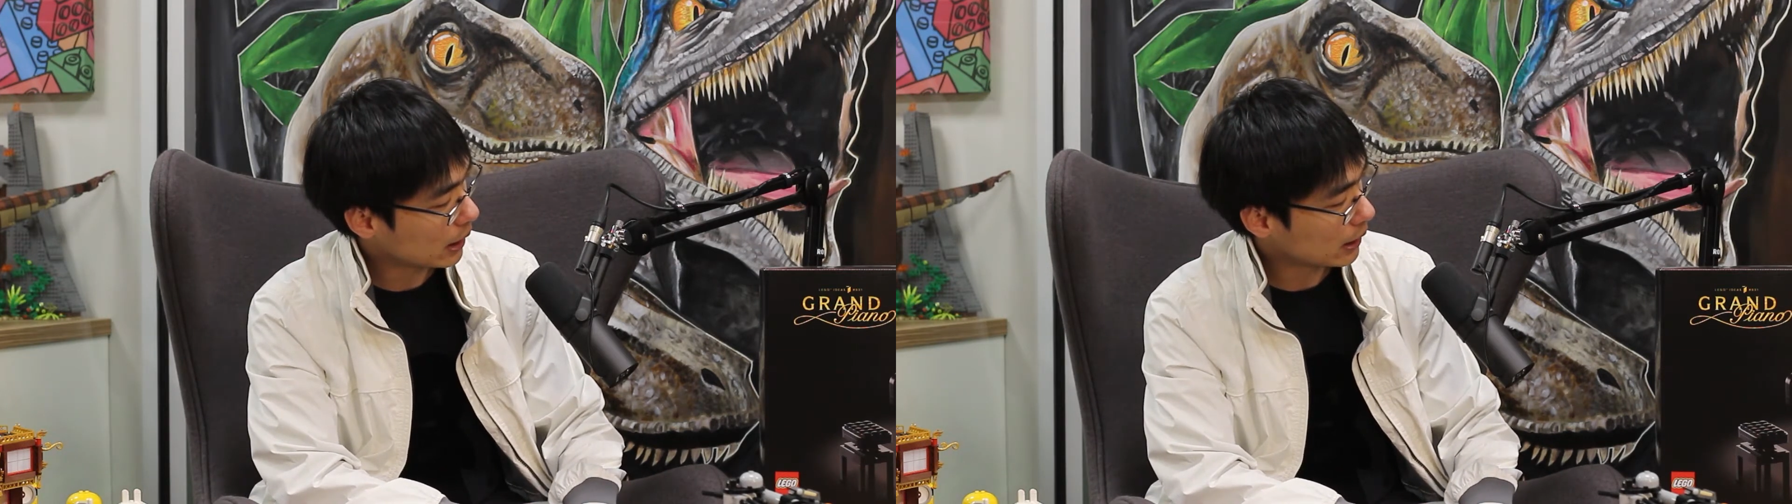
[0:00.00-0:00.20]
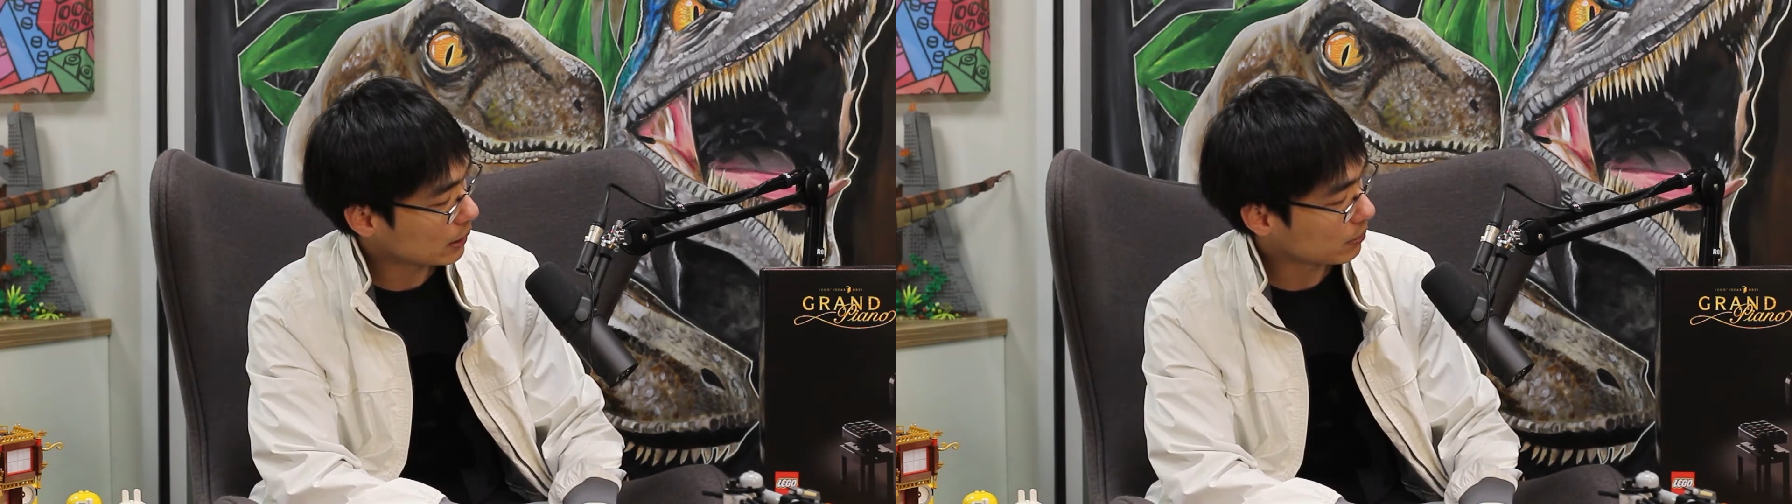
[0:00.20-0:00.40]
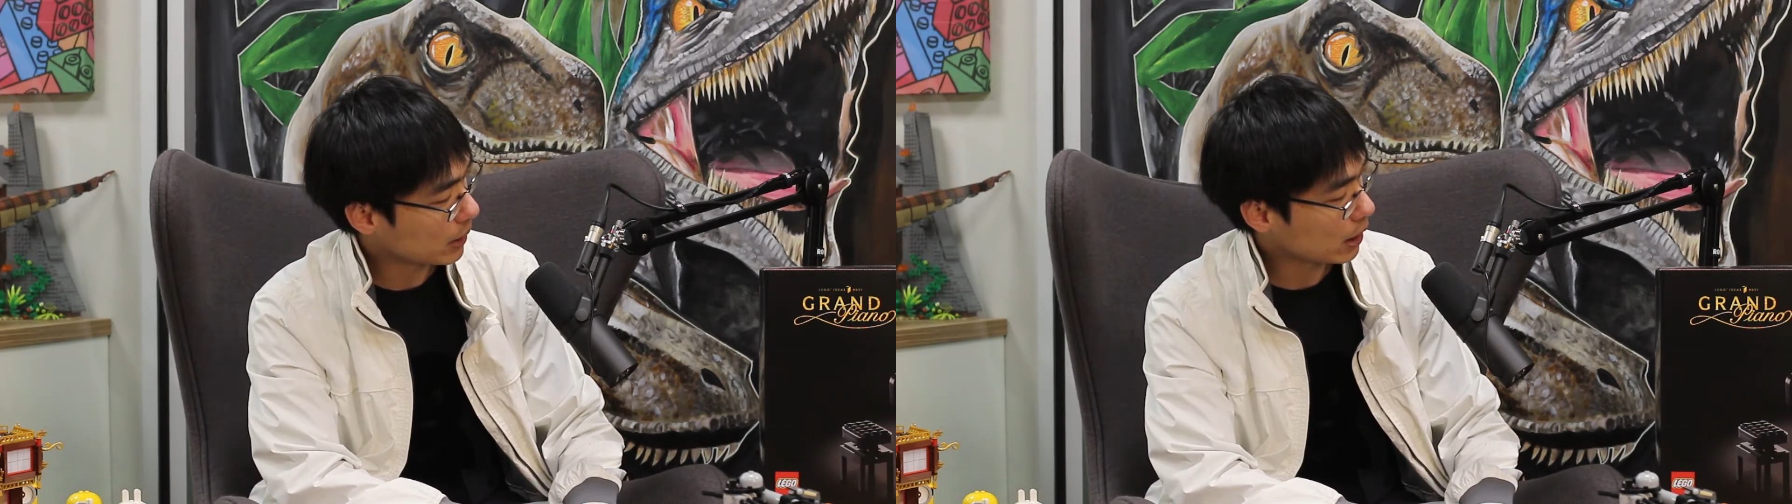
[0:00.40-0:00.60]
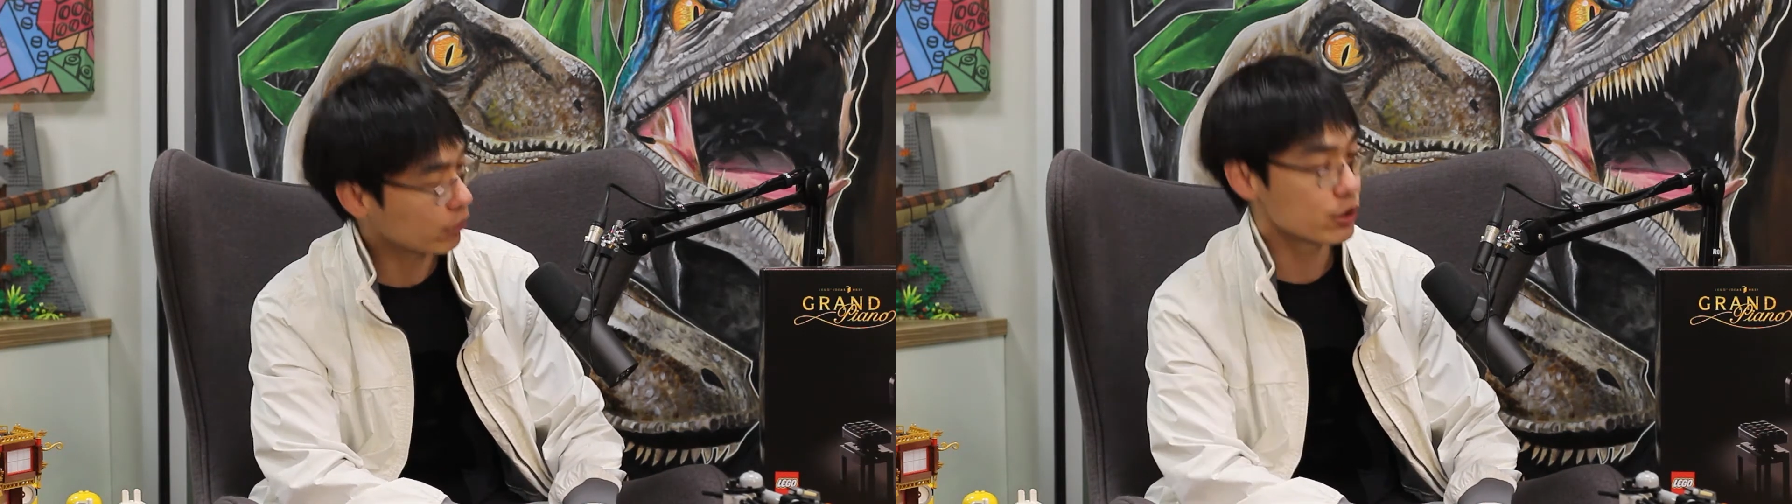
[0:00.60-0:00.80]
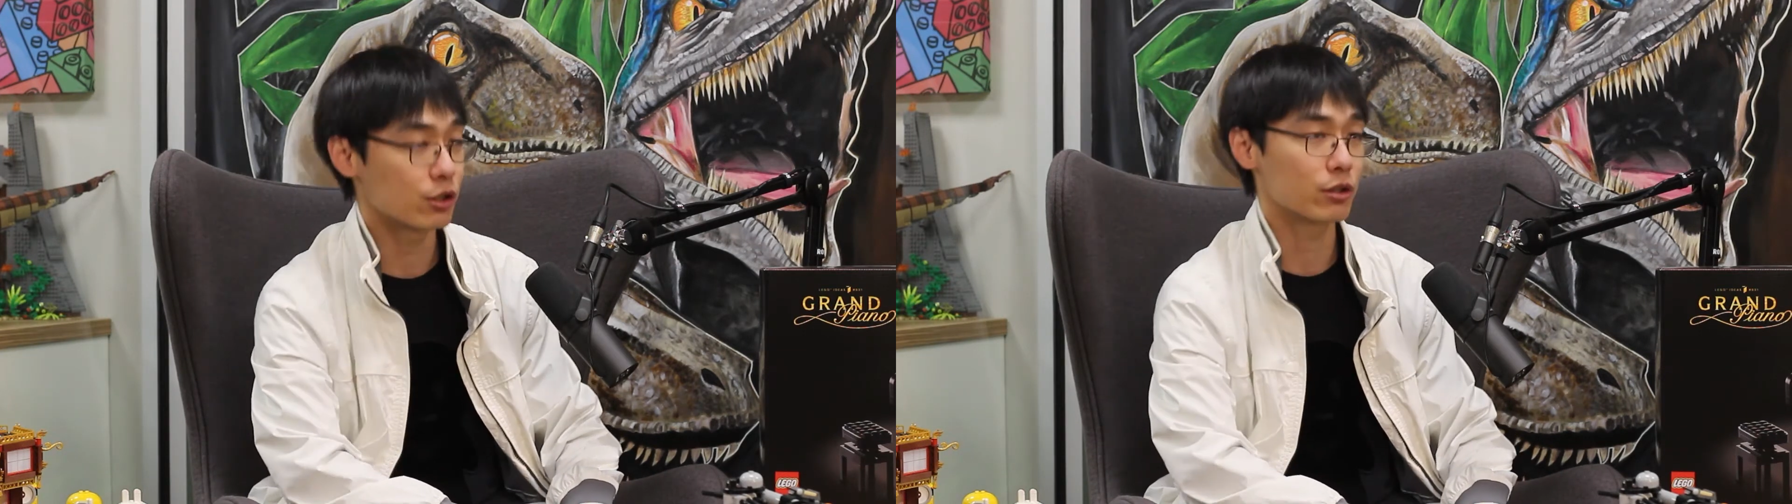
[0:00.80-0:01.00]
in my
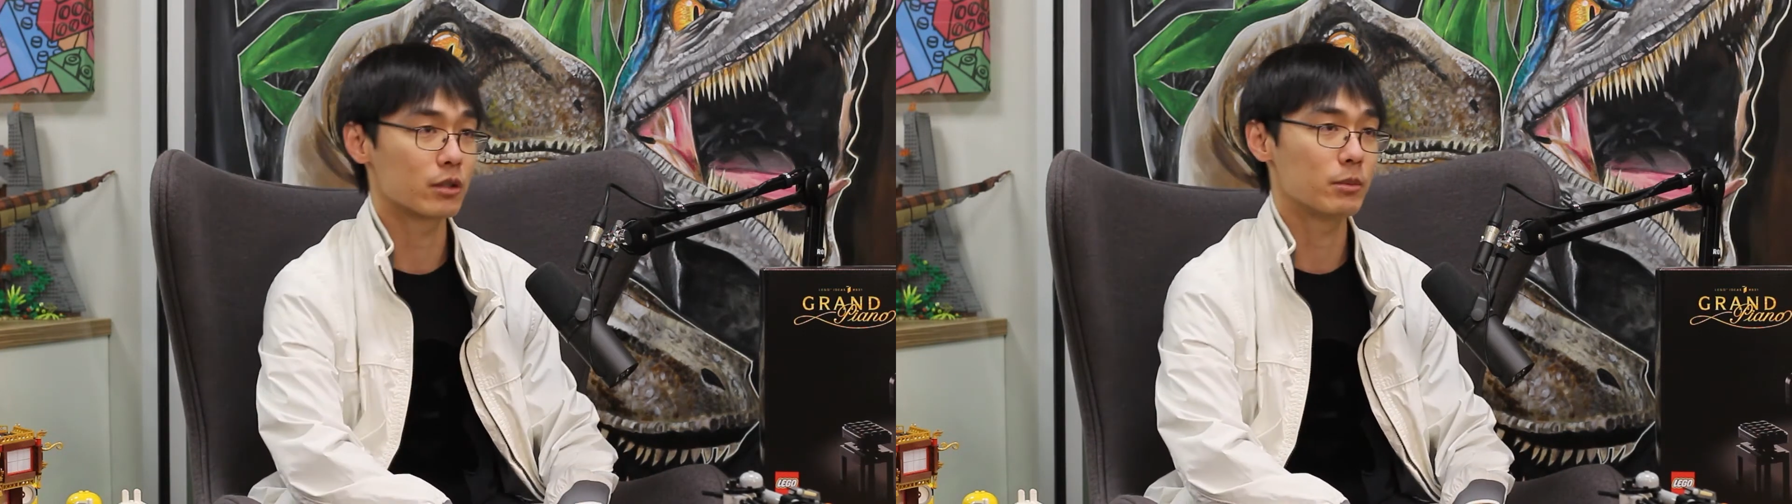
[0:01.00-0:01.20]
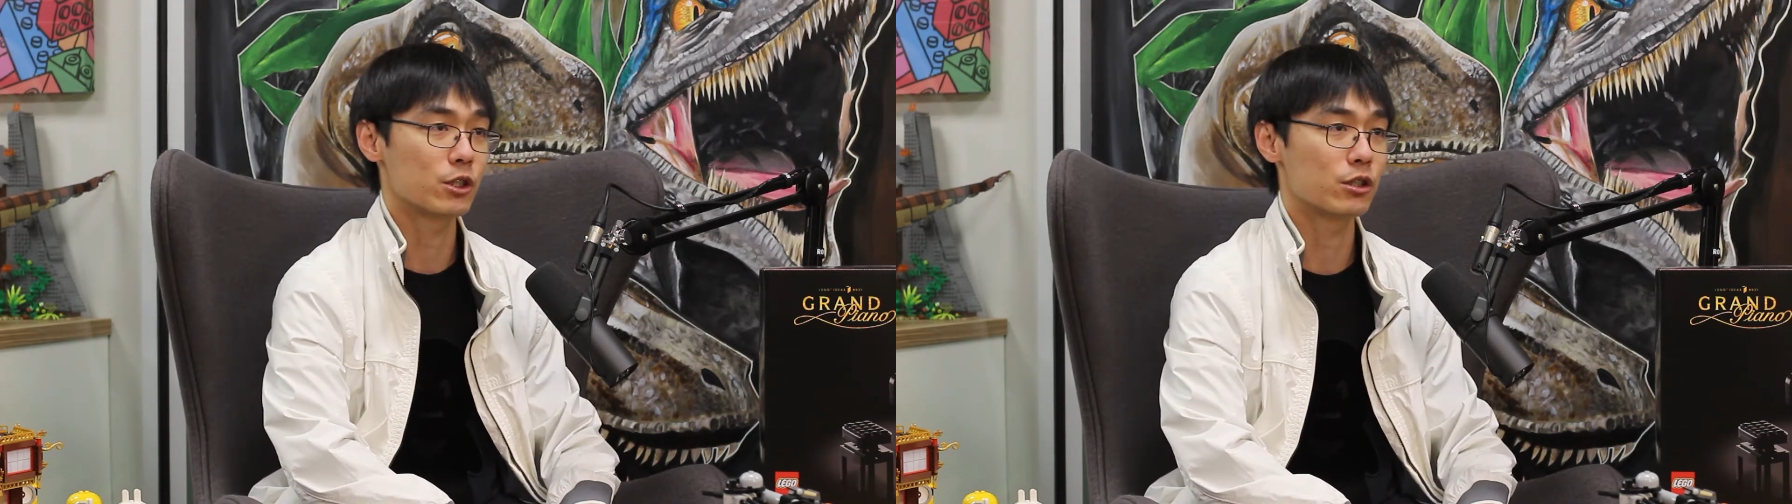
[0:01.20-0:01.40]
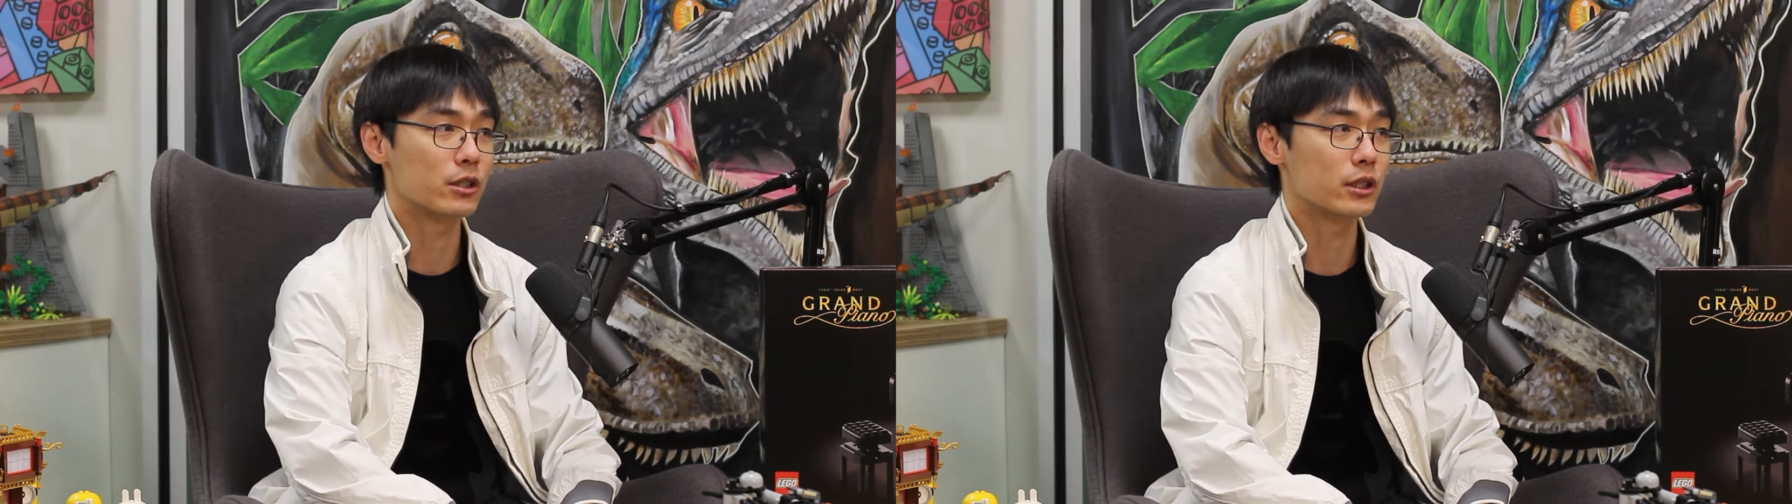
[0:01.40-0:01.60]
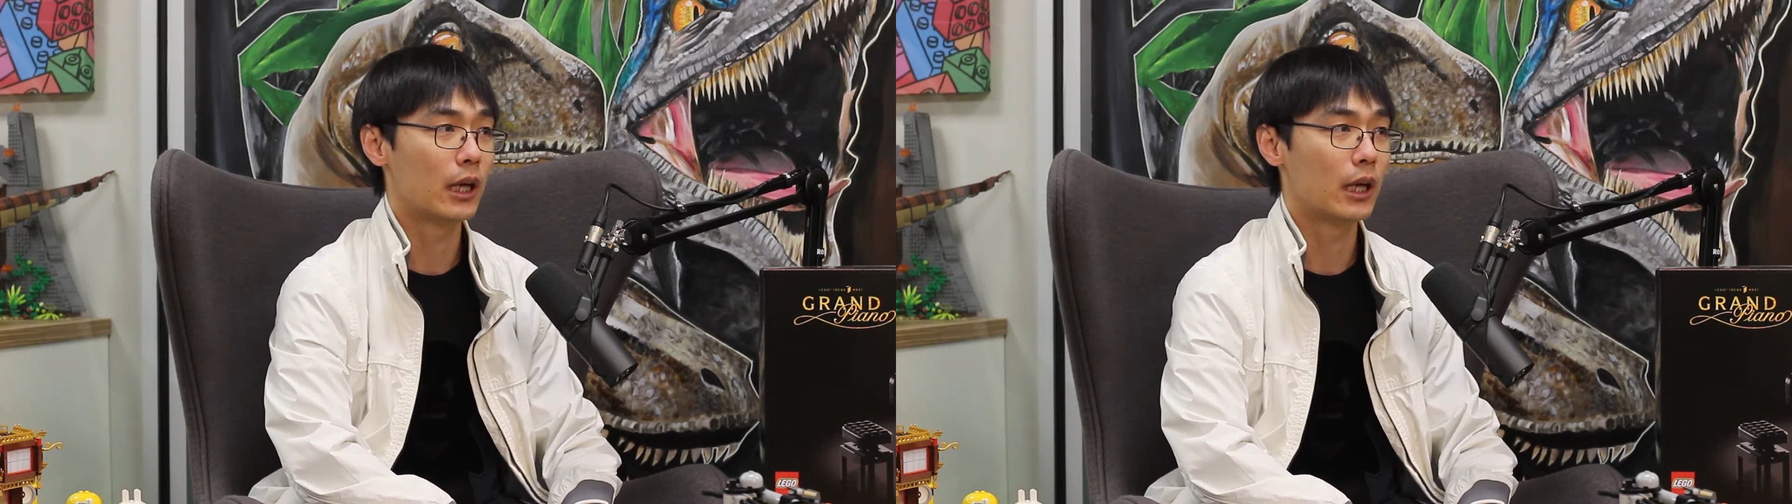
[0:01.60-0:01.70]
original submissions,